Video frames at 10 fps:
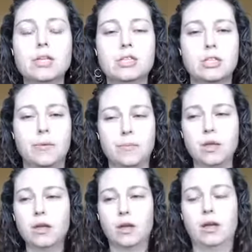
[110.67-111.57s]
So,
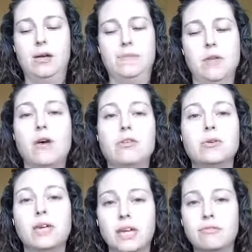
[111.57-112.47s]
however,
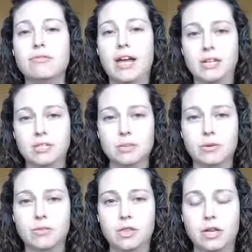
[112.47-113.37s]
you can find some
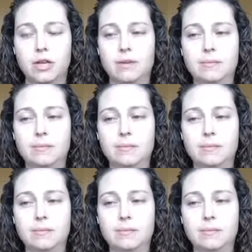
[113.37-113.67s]
of the